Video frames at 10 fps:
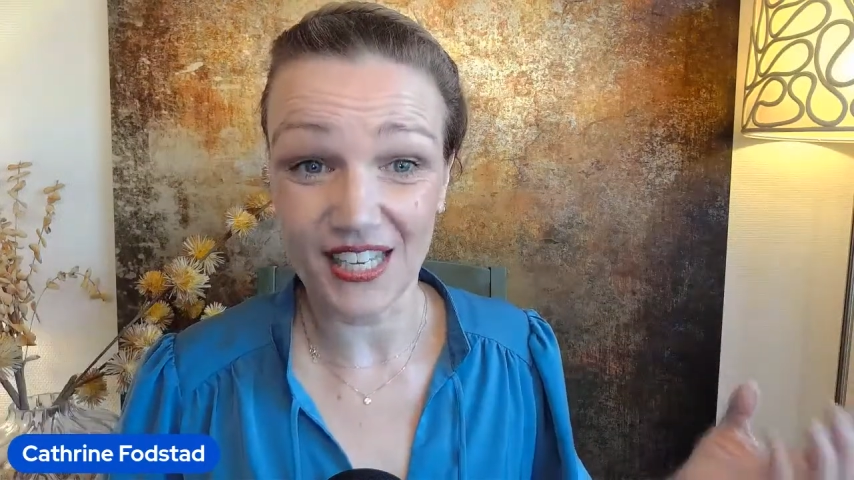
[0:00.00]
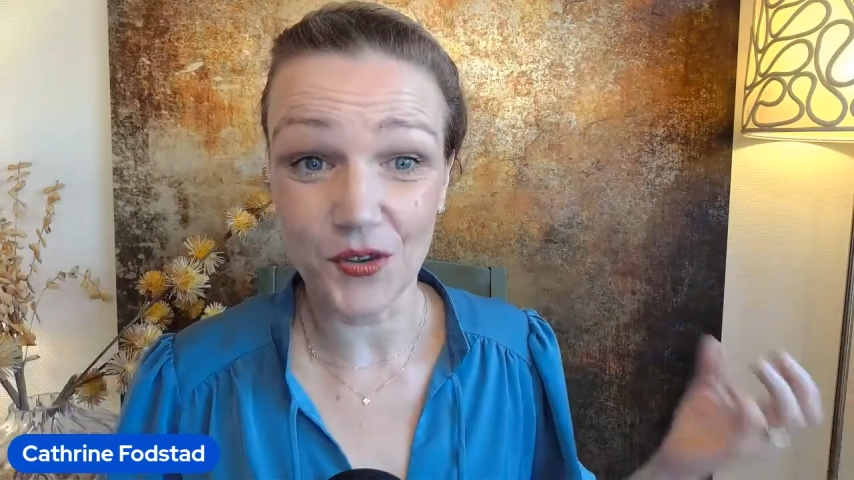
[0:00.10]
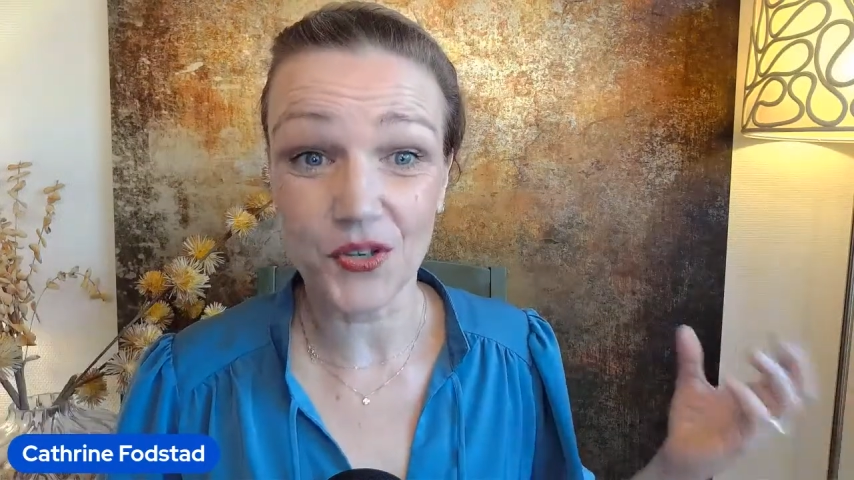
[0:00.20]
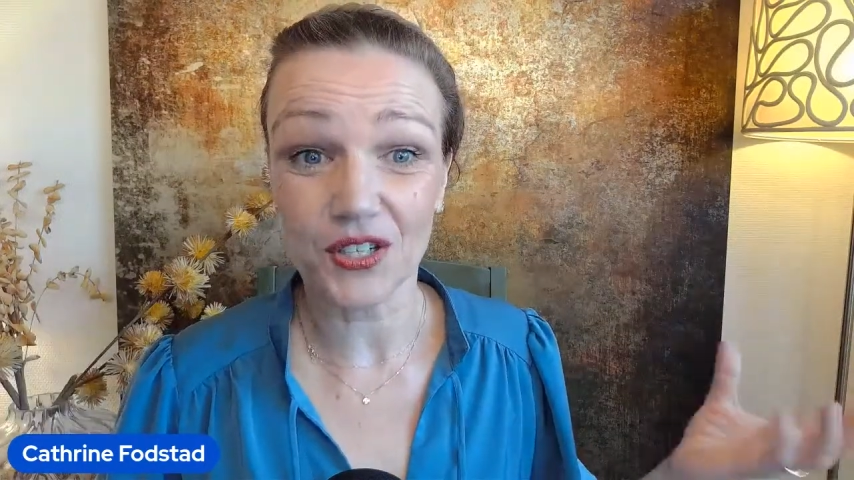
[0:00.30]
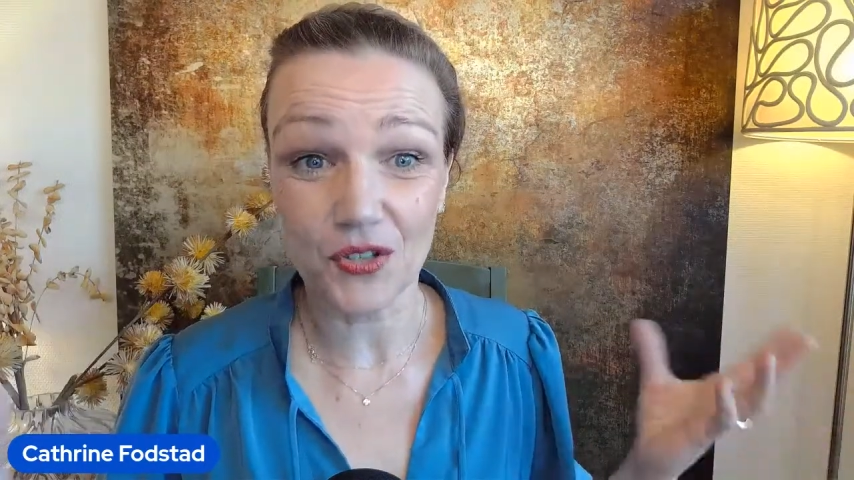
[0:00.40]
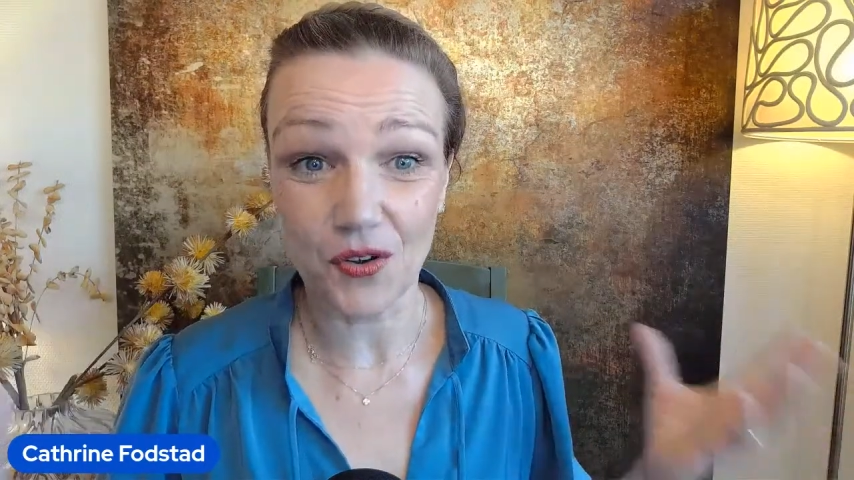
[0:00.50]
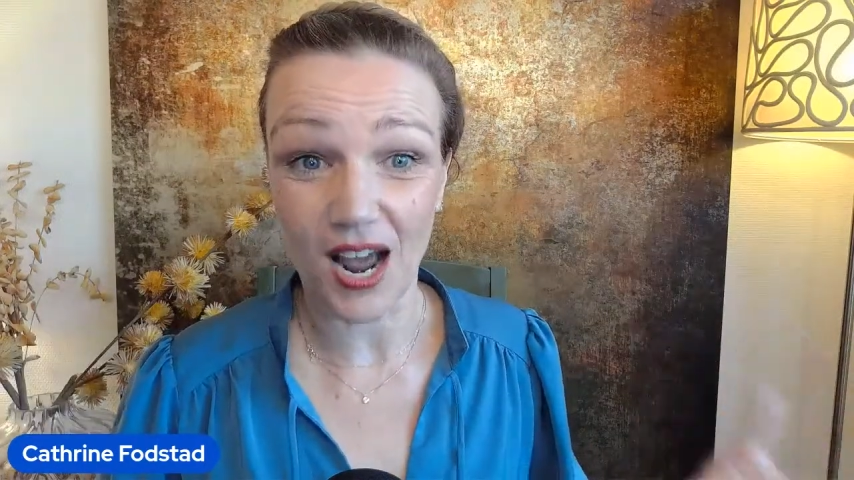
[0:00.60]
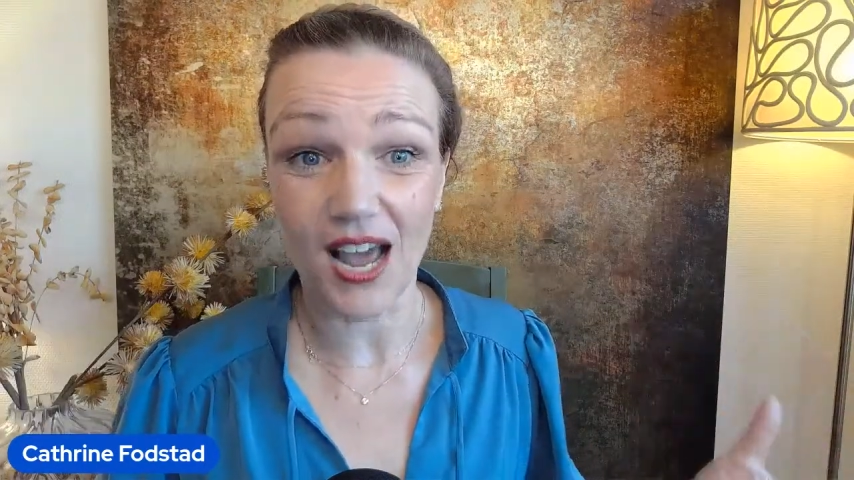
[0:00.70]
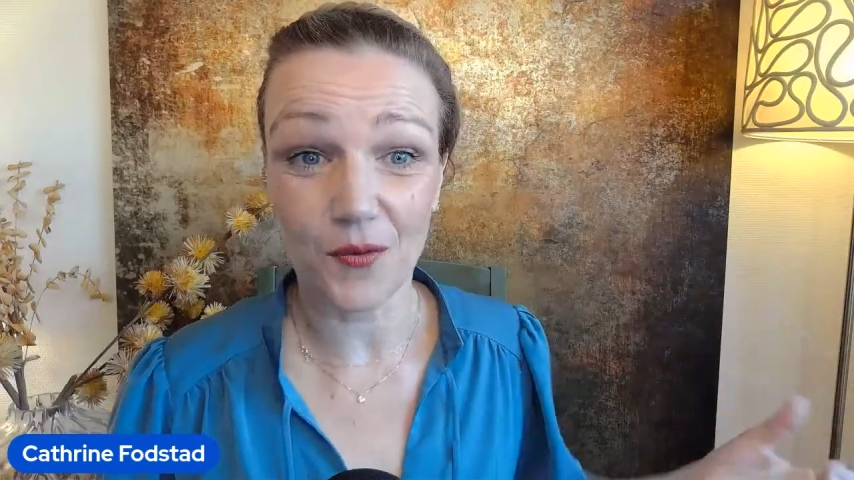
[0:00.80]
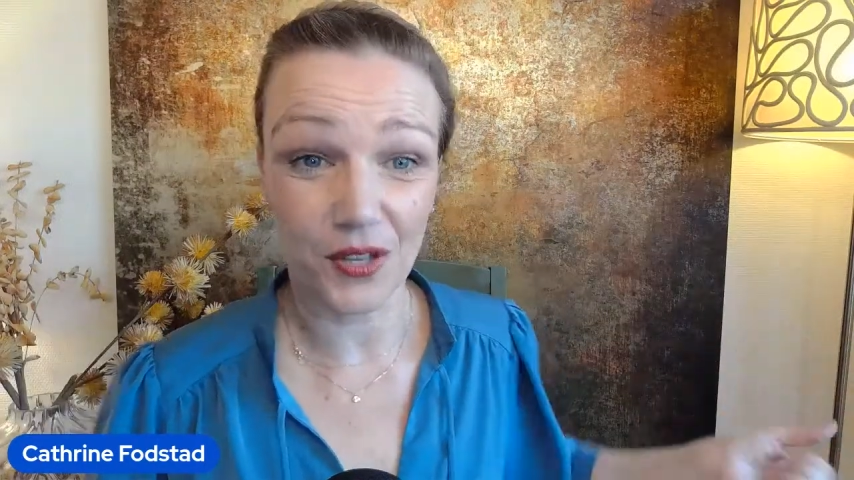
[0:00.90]
You can
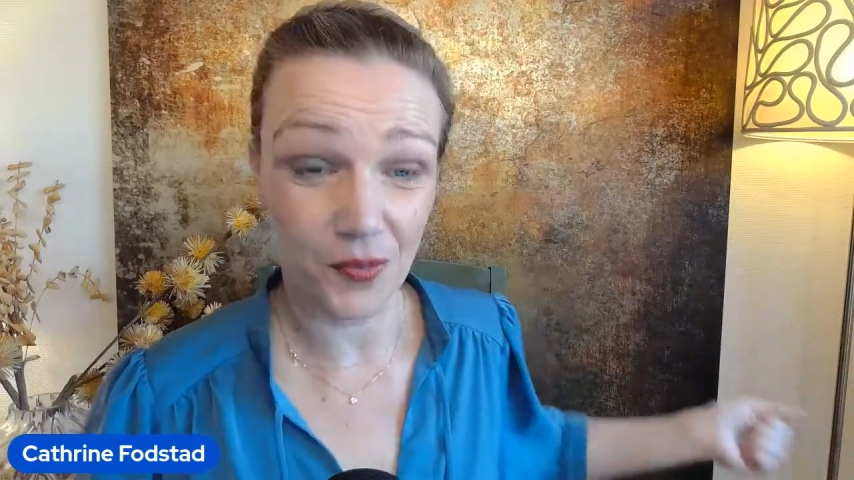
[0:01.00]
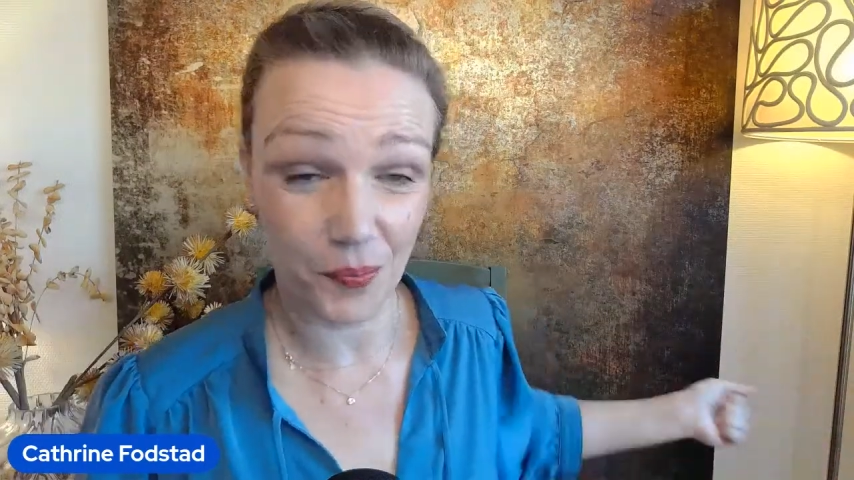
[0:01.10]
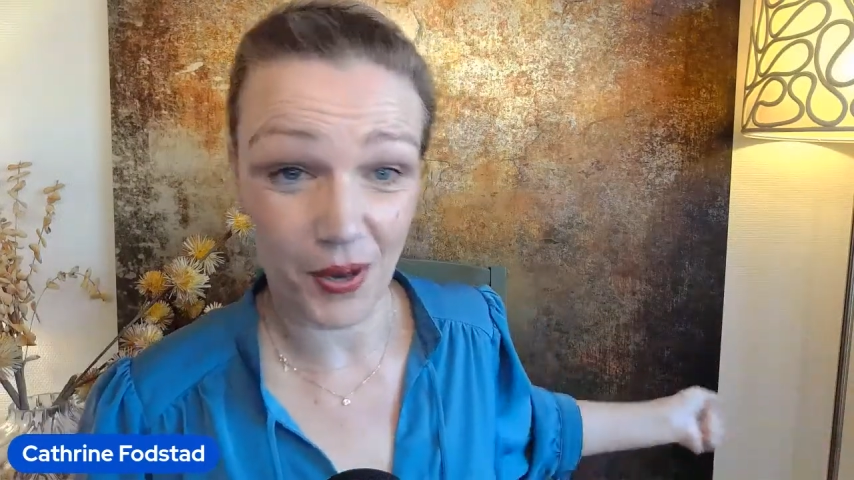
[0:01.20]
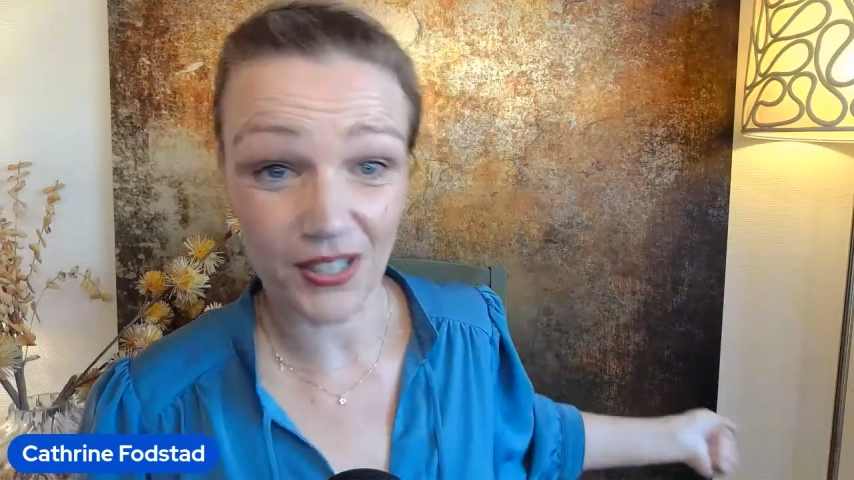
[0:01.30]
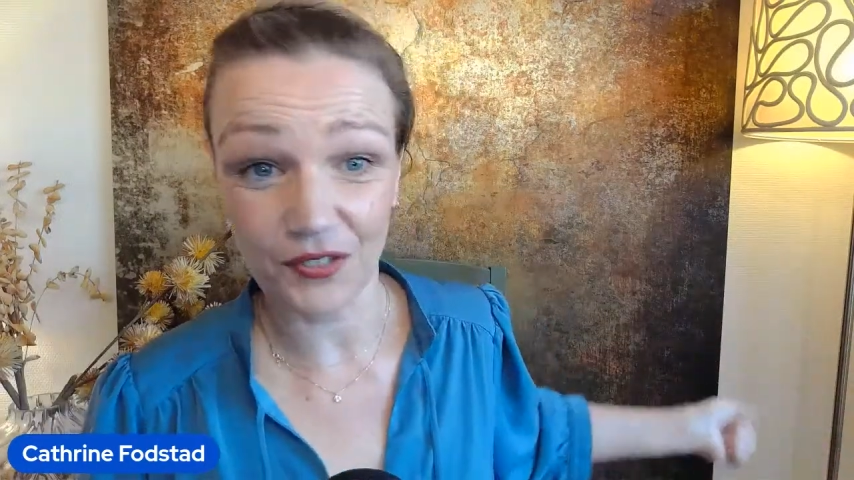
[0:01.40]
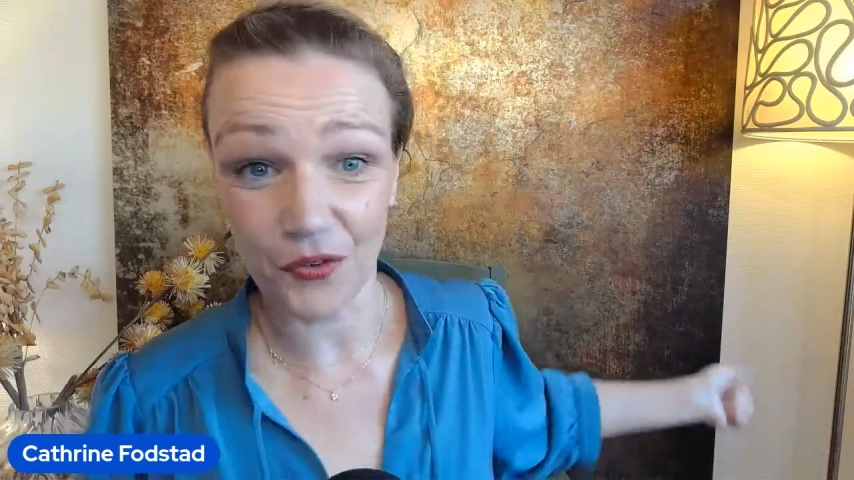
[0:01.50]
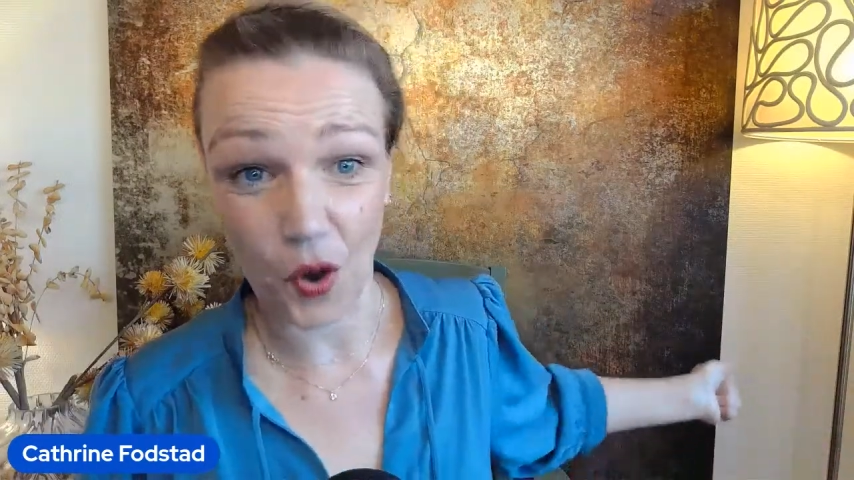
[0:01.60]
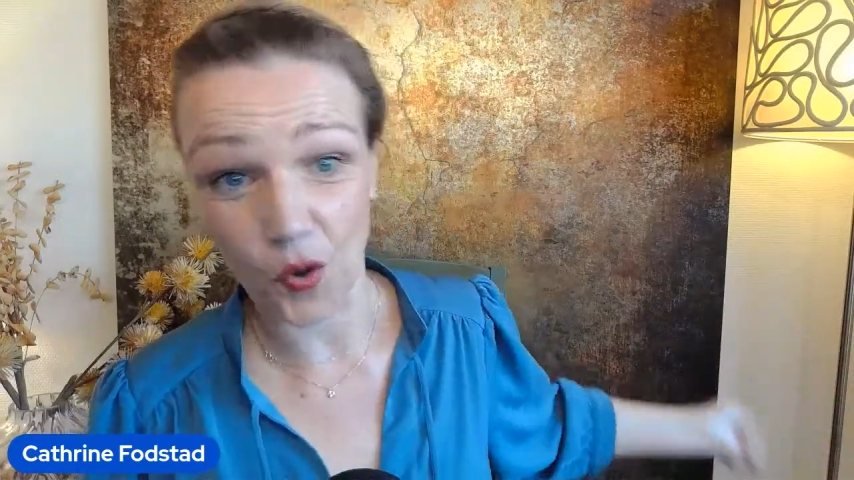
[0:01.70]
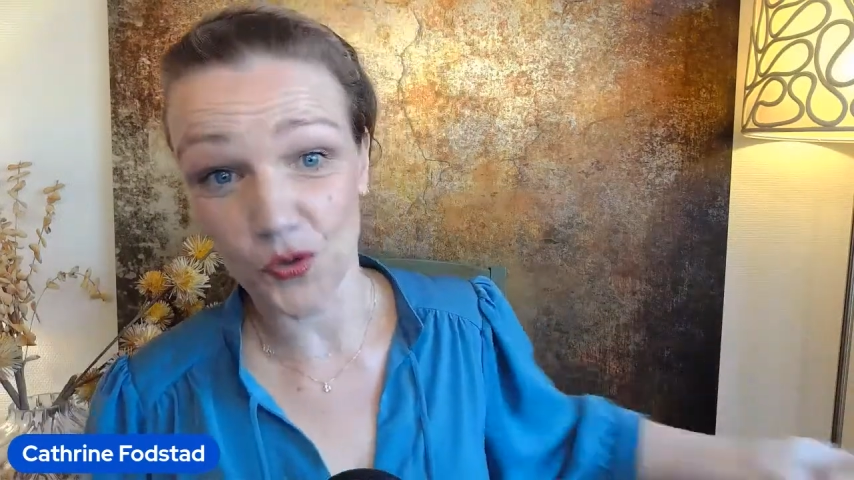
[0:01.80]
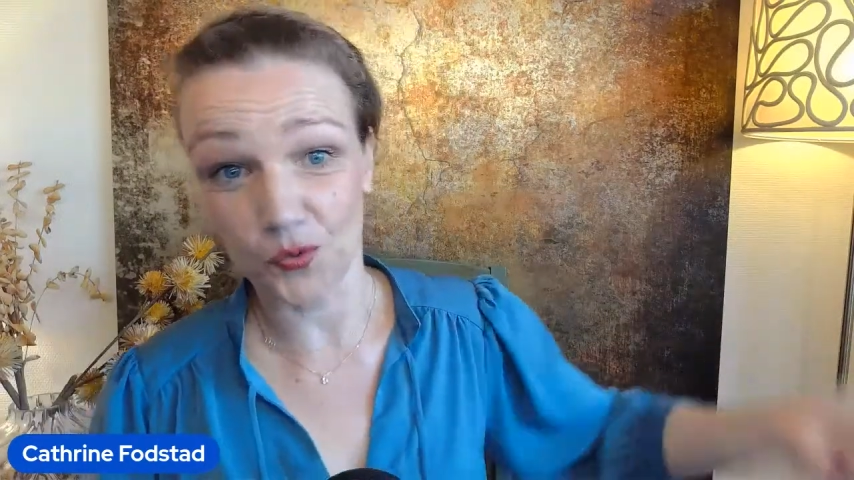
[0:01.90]
try with a bucket of
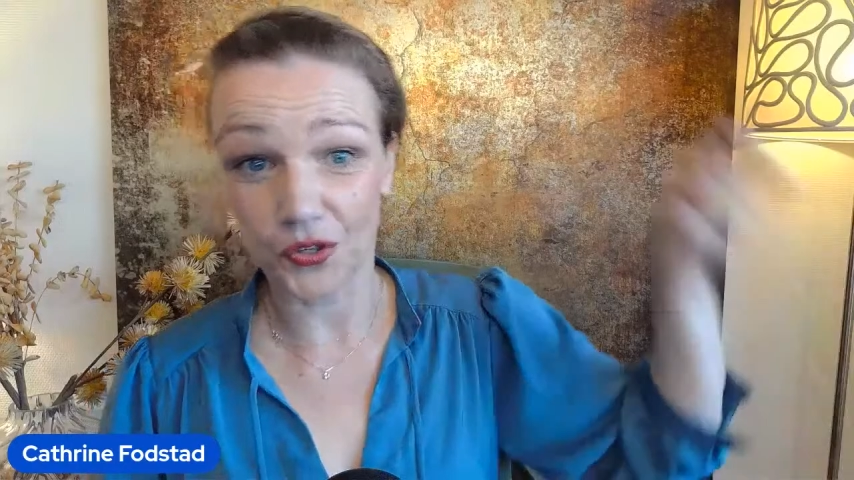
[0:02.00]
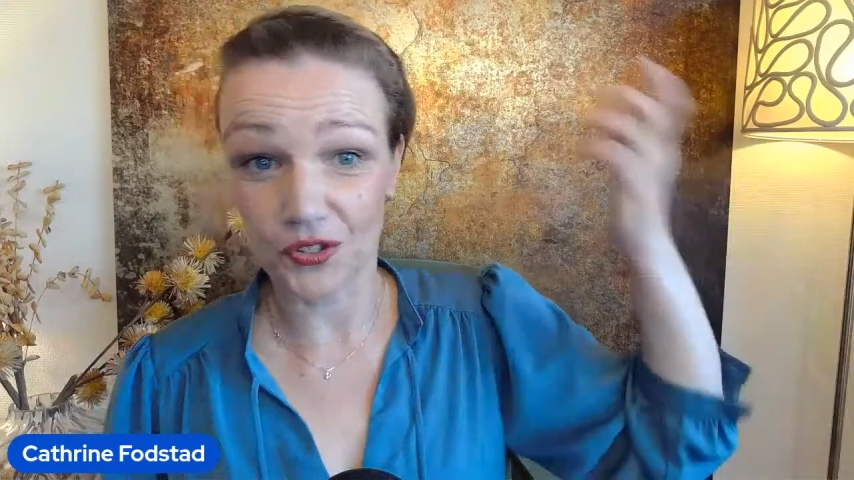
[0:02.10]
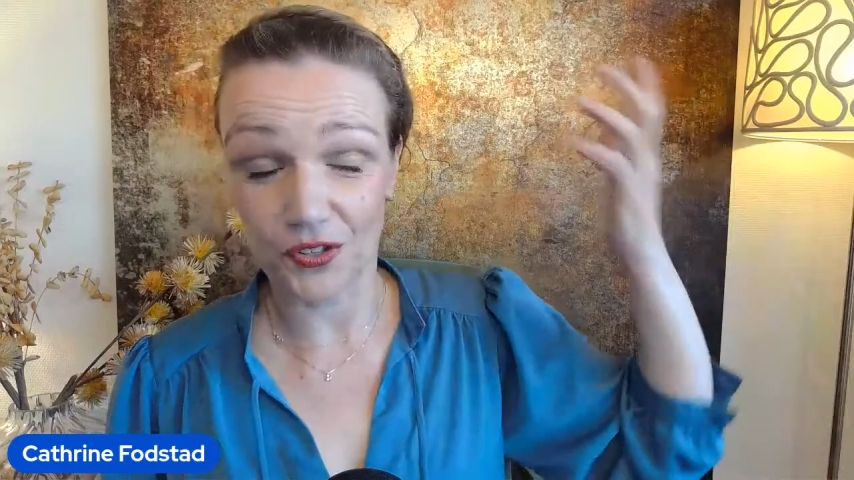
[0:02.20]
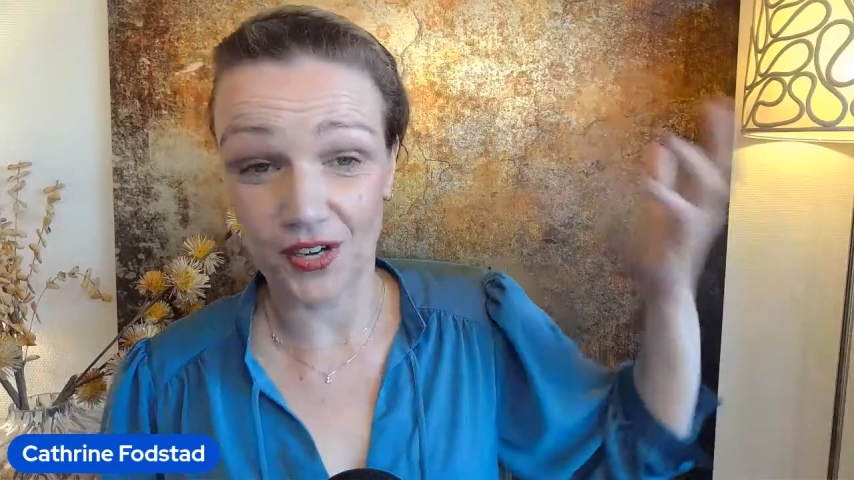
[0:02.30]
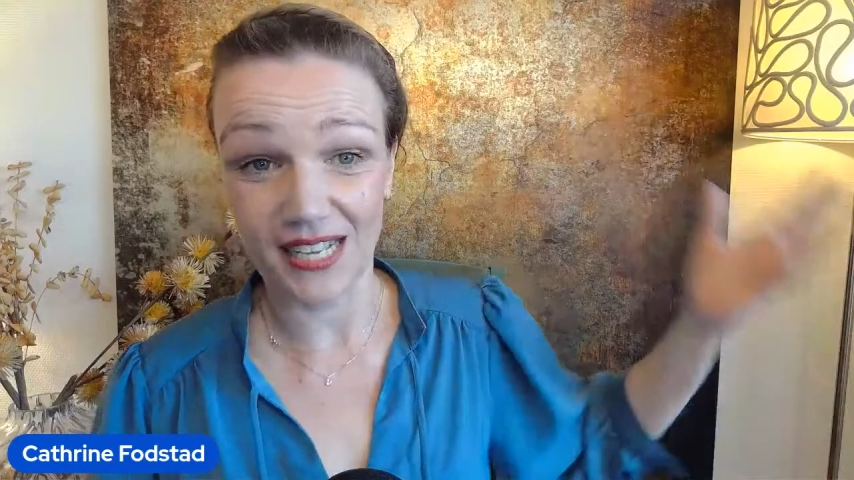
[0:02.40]
cold water